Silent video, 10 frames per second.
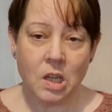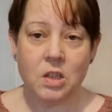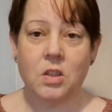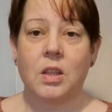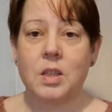
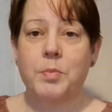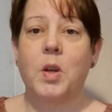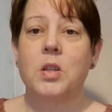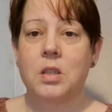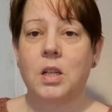So that's
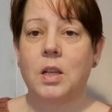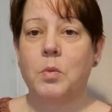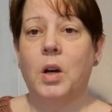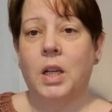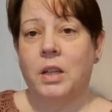personally
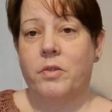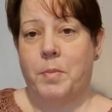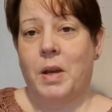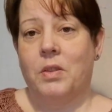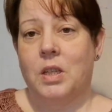what I love
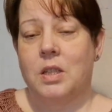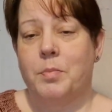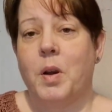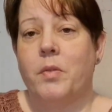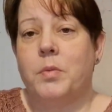about this,
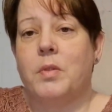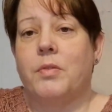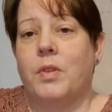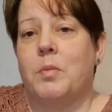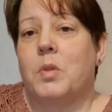apart from the
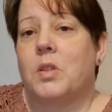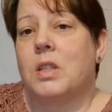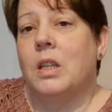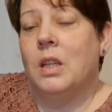fit, because it,